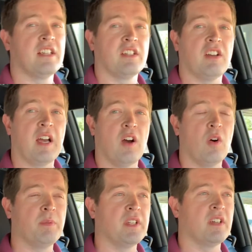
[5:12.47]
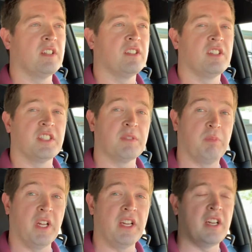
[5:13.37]
you know, I hope to
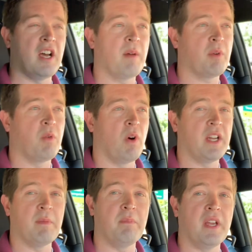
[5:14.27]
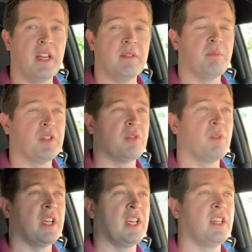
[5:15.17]
split it up quite a bit
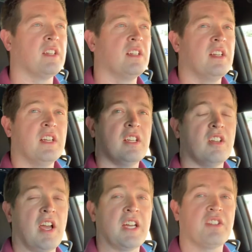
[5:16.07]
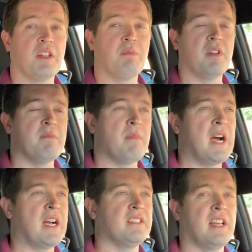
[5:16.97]
between, you know, actually putting
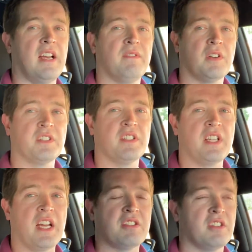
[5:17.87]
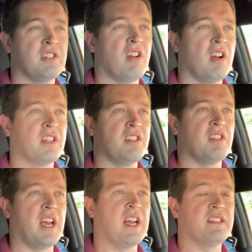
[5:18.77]
mods on versus actually talking to
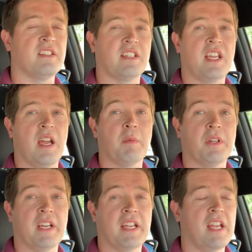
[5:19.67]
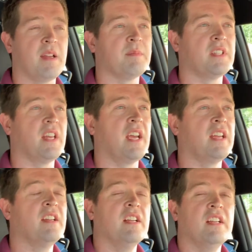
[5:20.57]
you guys in the camera like I am today.